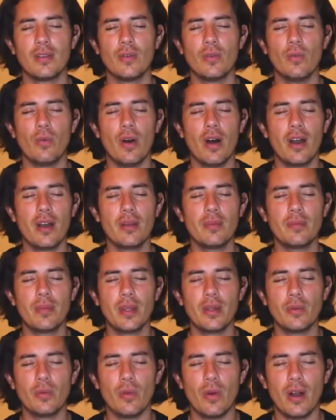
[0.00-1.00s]
One
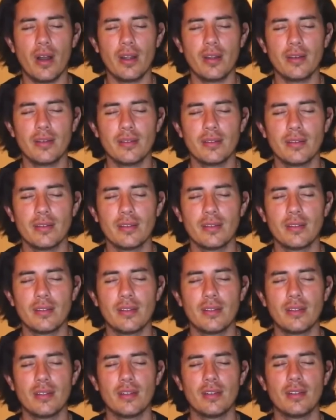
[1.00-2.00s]
by one,
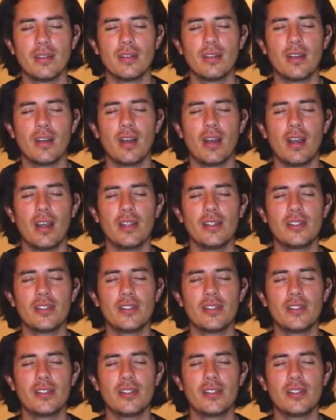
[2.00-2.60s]
I